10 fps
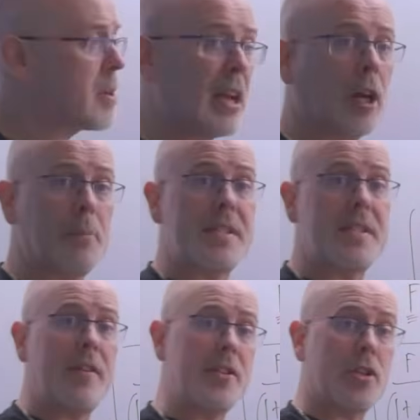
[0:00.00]
make up a
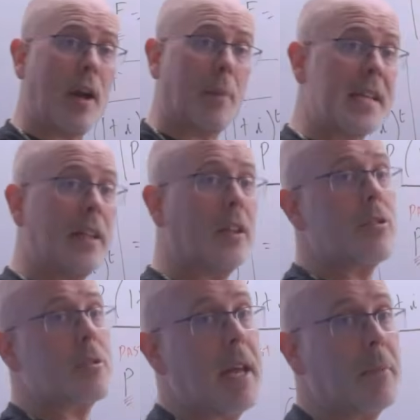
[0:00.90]
series to represent
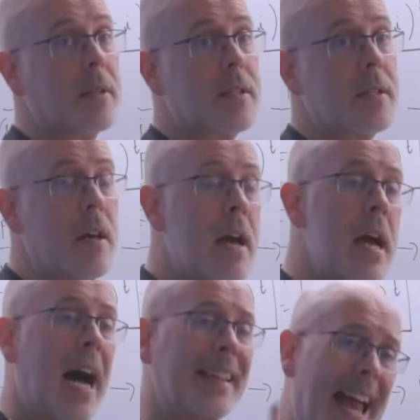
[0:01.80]
those payments,
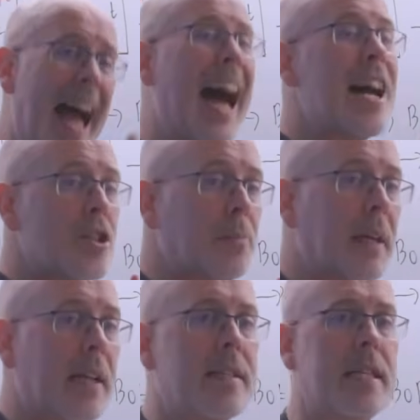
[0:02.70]
and then add up
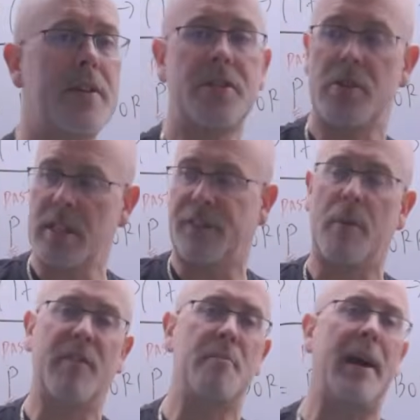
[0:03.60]
that series using the
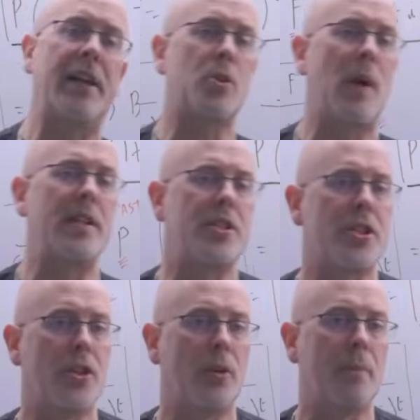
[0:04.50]
formula from page
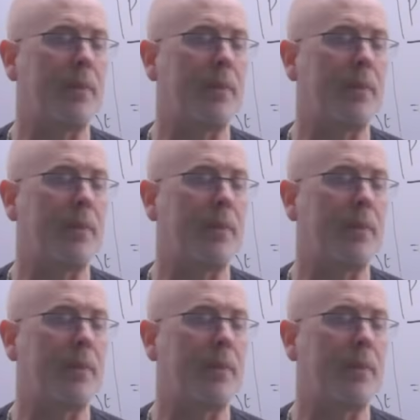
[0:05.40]
22.